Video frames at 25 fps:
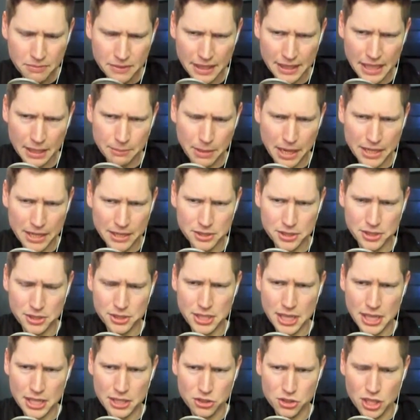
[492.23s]
I got mine to
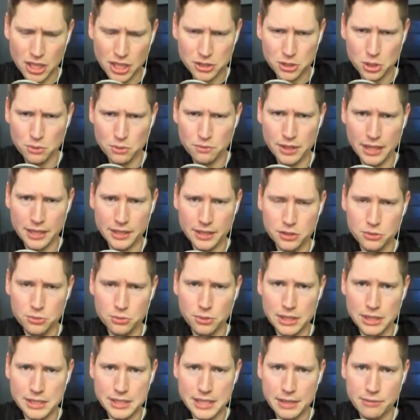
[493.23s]
sustain just over that at
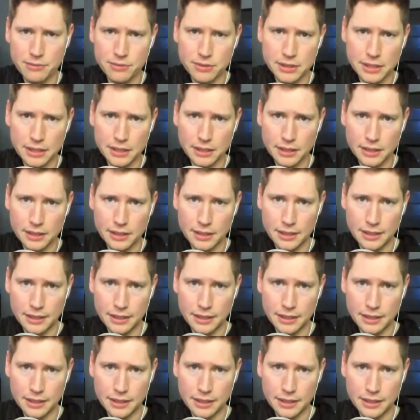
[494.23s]
2070.